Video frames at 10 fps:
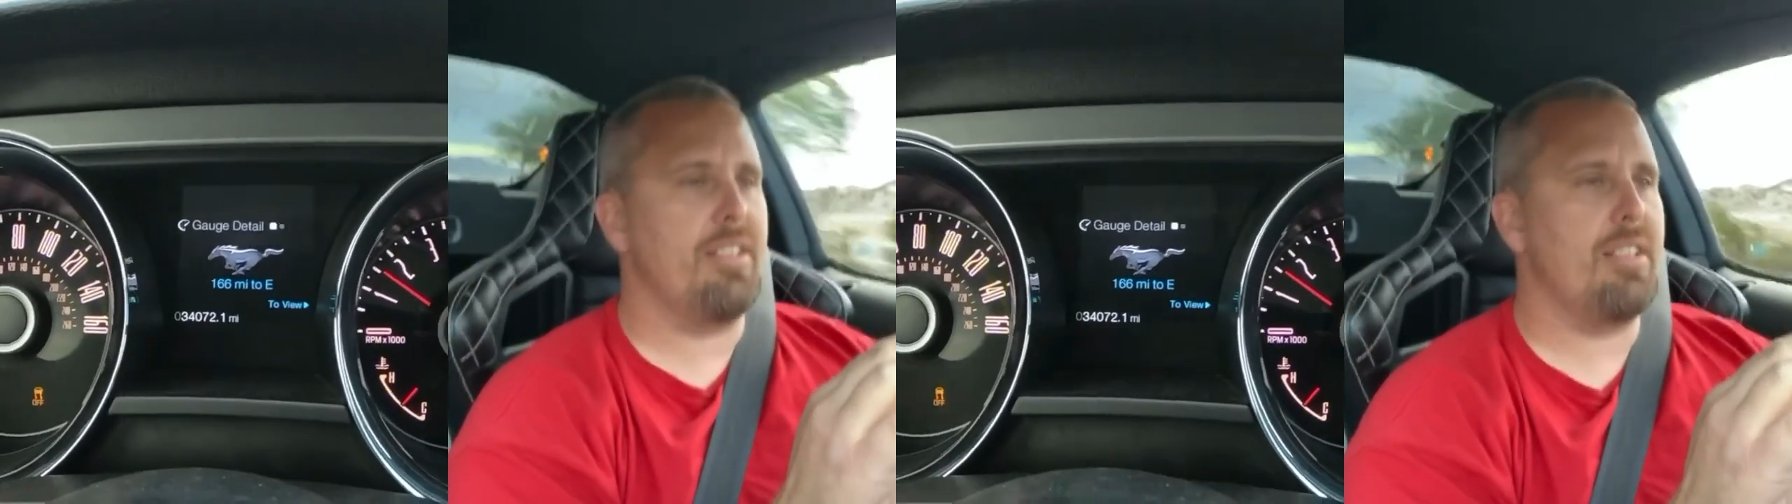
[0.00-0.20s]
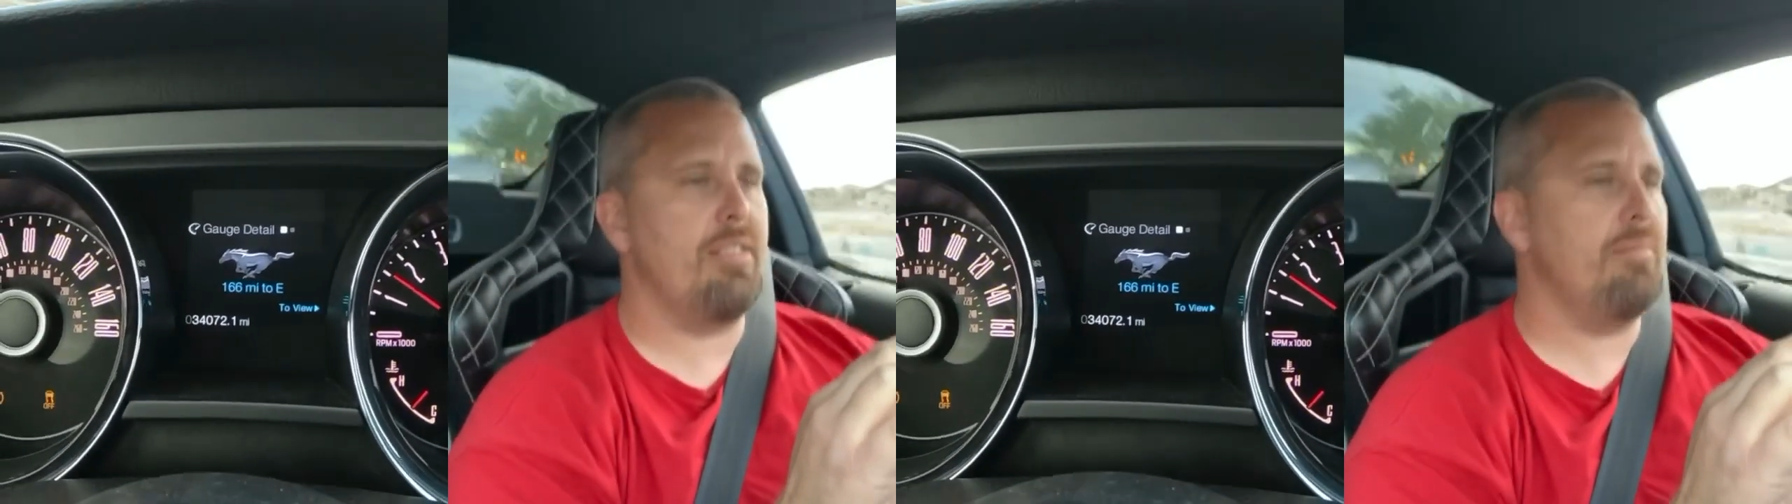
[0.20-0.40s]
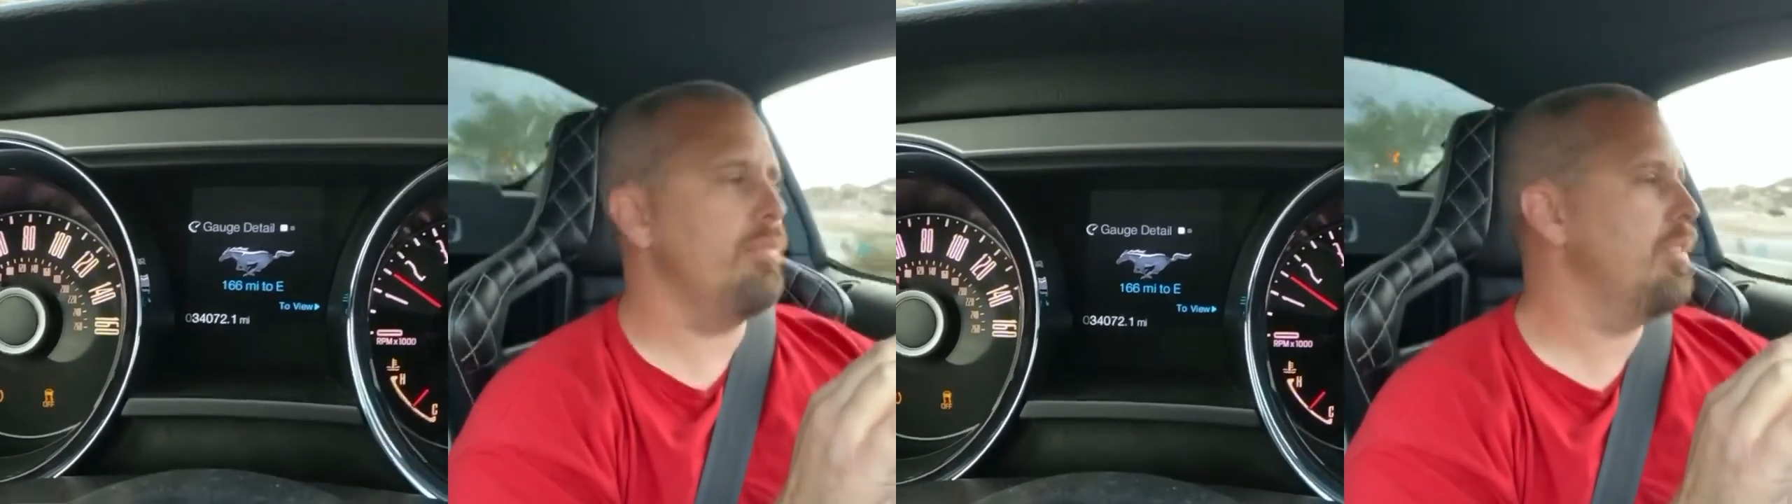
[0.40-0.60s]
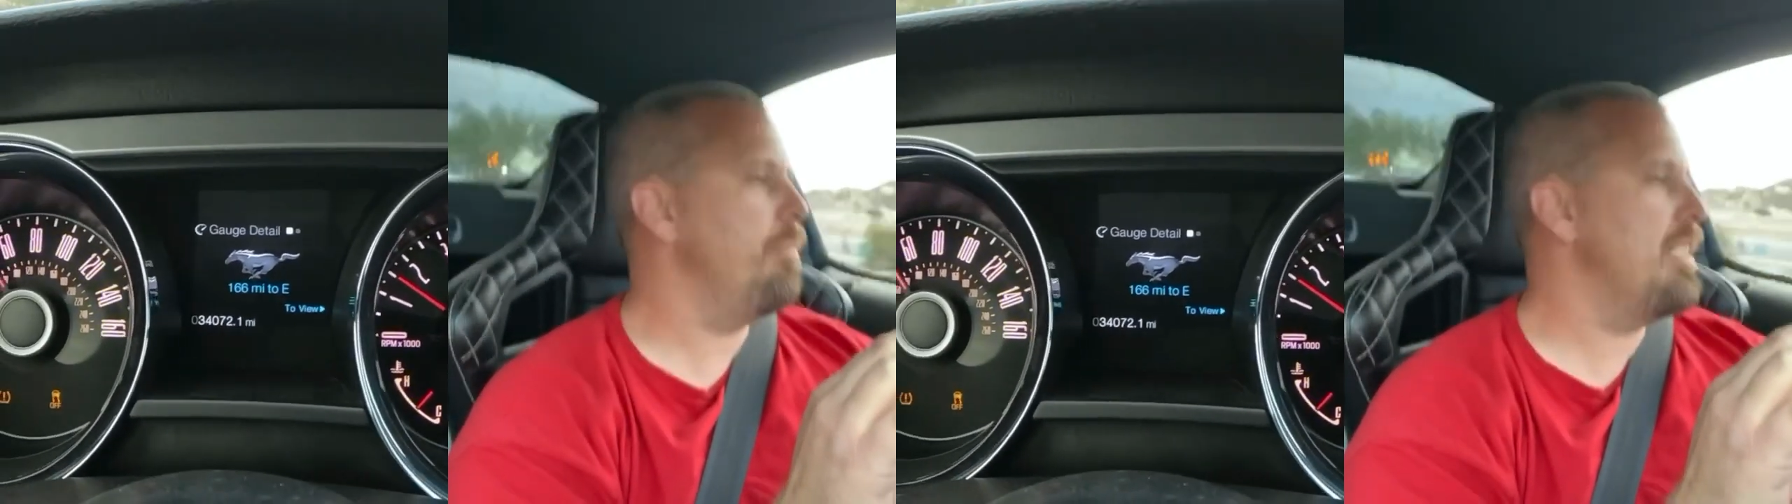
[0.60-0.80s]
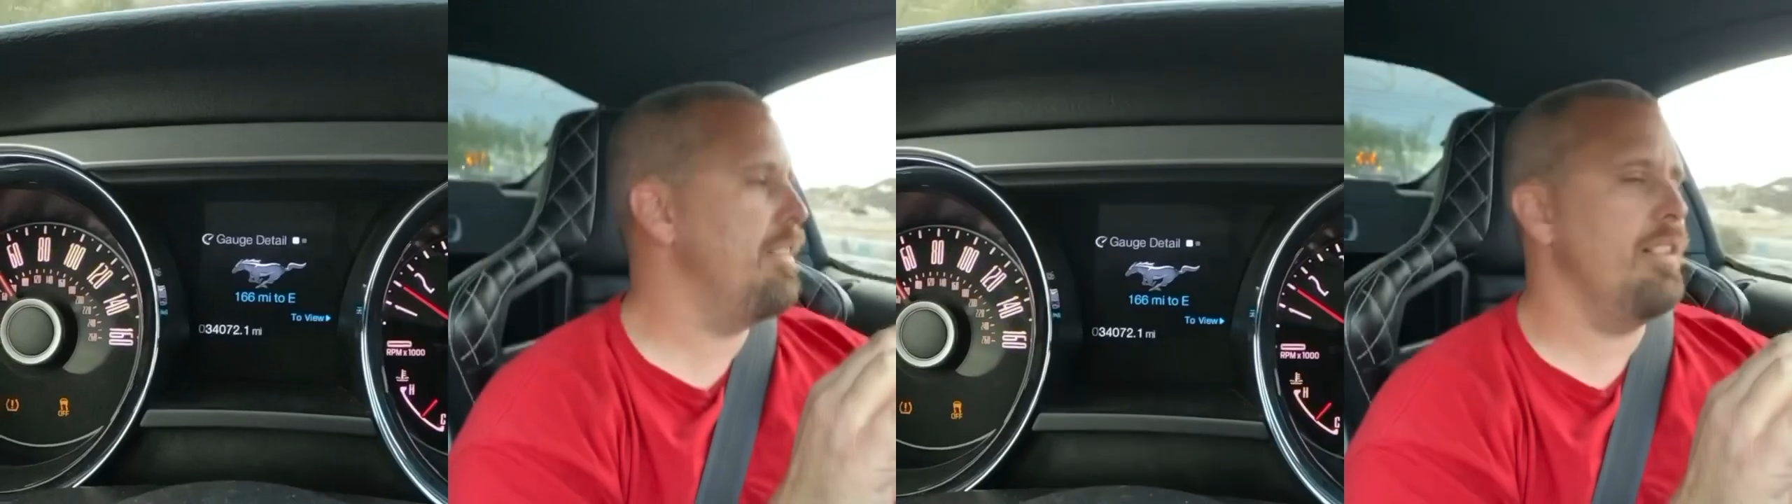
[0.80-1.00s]
Let me
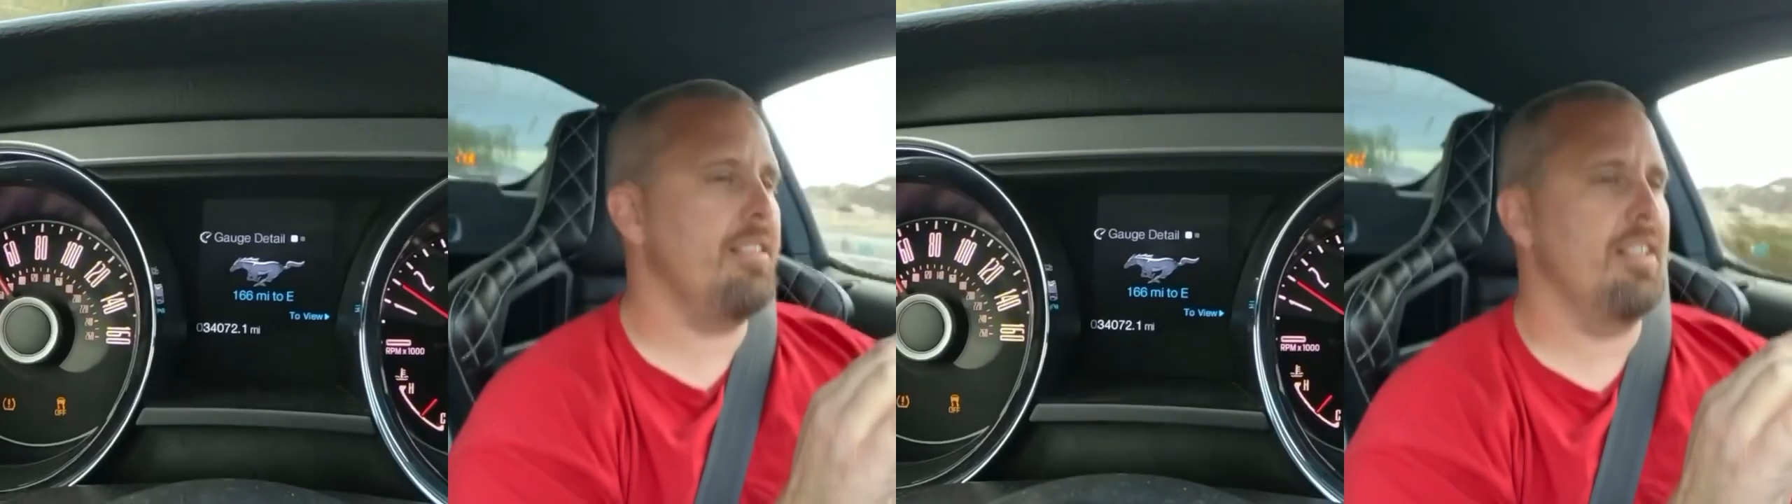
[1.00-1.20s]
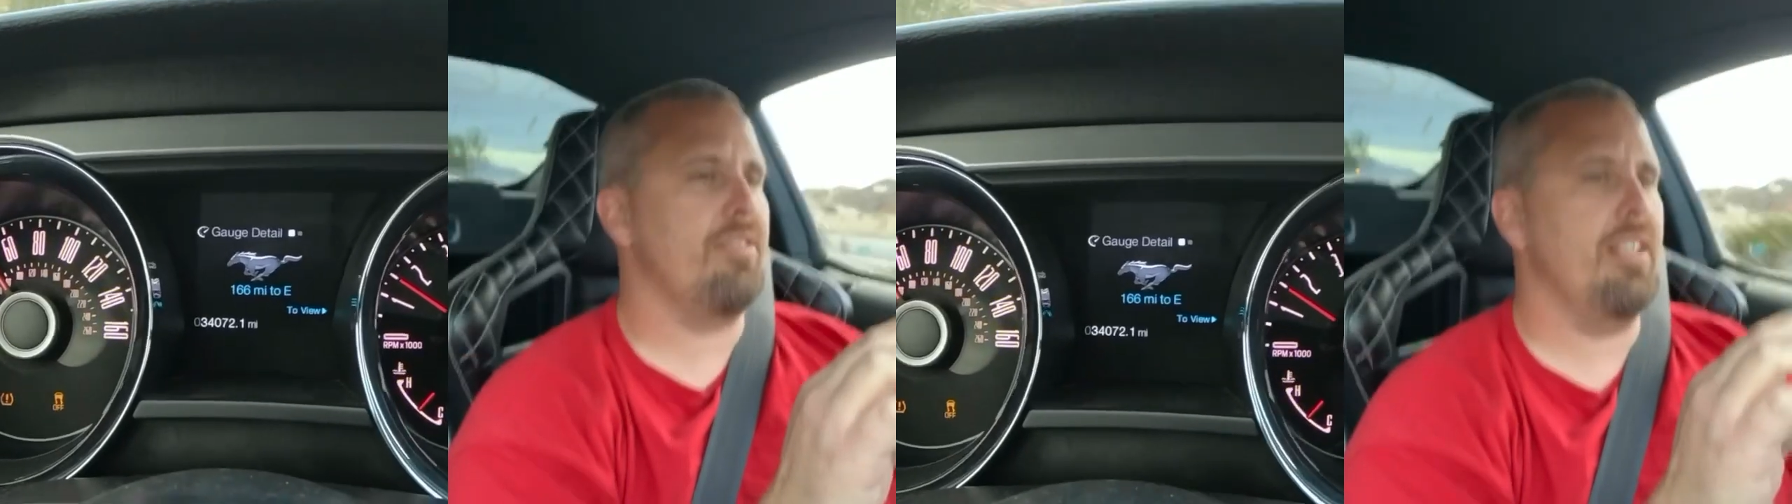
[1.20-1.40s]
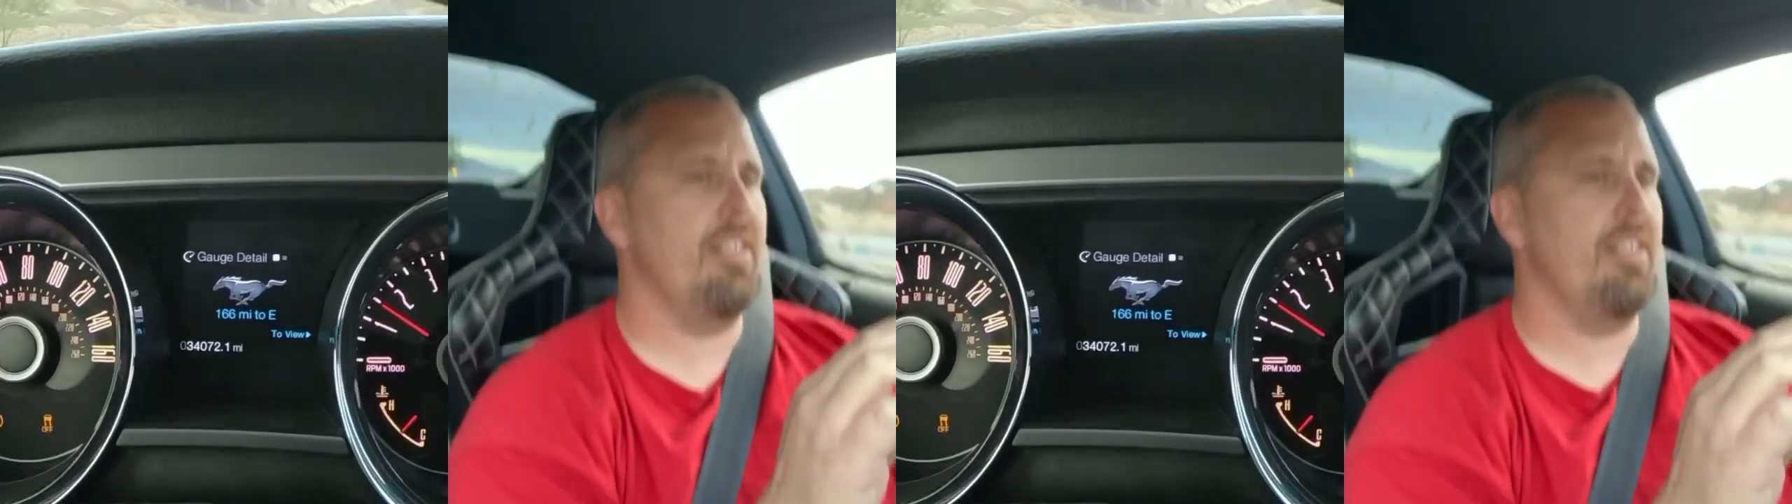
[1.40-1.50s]
see what it does right here.